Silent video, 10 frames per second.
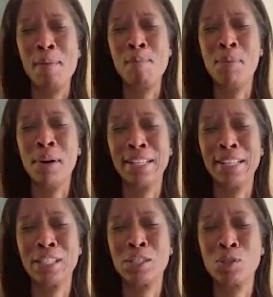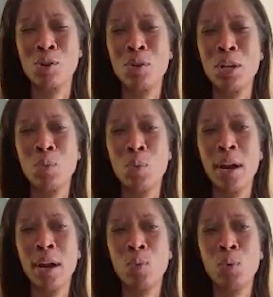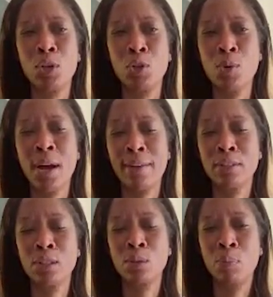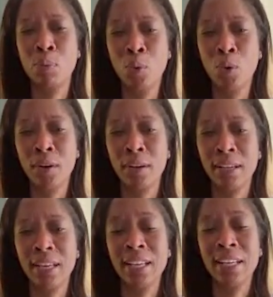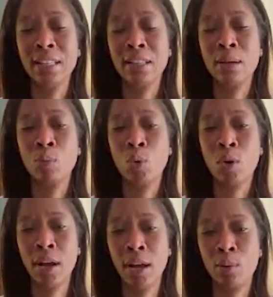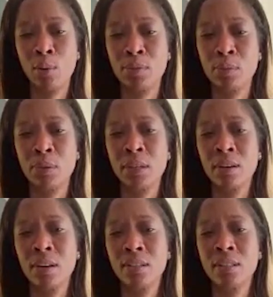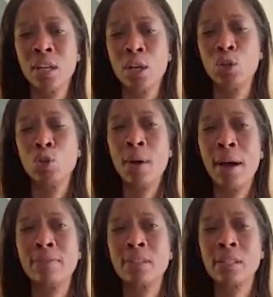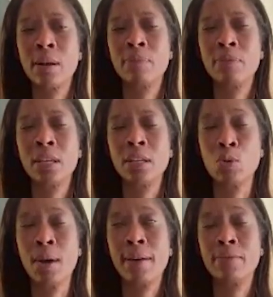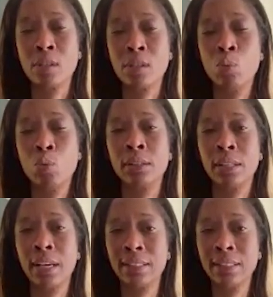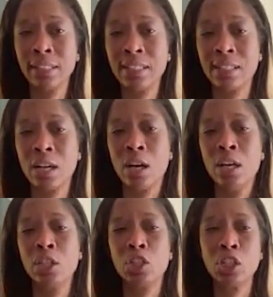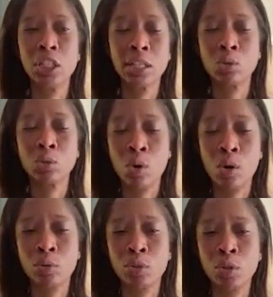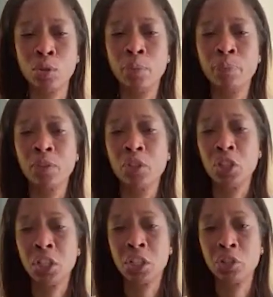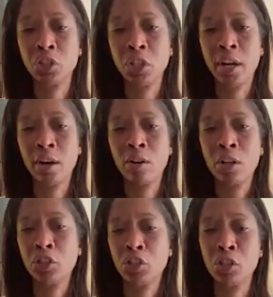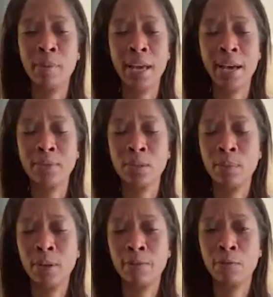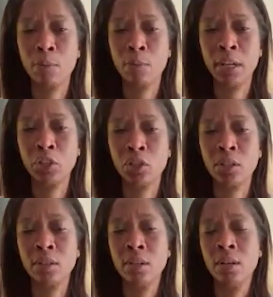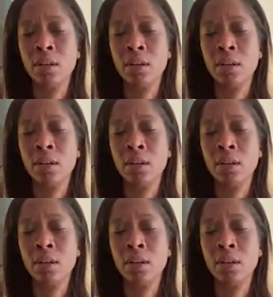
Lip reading: but it's a journey where when you have support, it even more helps, because you have someone like Lisa, she can talk to, she can share, she may have some information